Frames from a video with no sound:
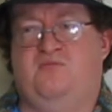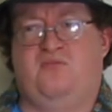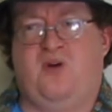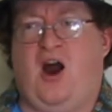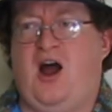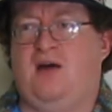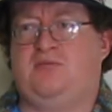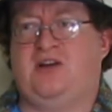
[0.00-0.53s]

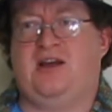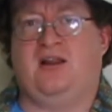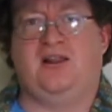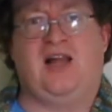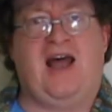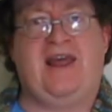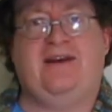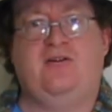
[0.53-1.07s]
probably a
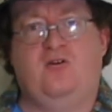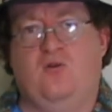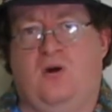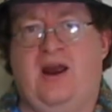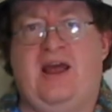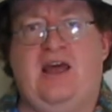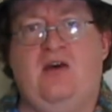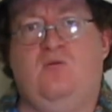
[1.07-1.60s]
light
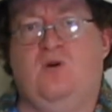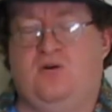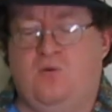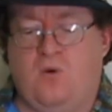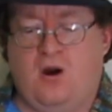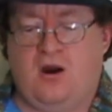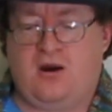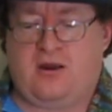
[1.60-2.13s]
gray would
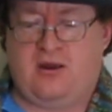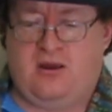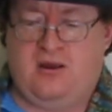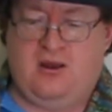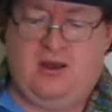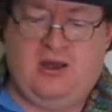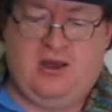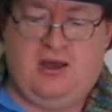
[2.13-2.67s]
work,
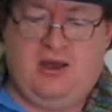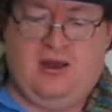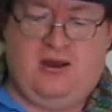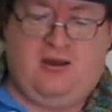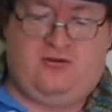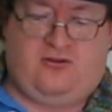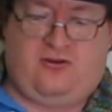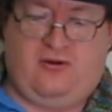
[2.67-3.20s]

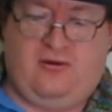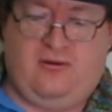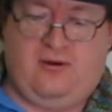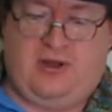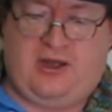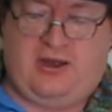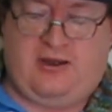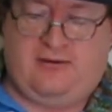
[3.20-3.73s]

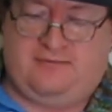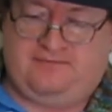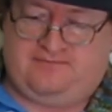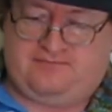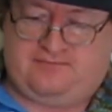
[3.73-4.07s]
to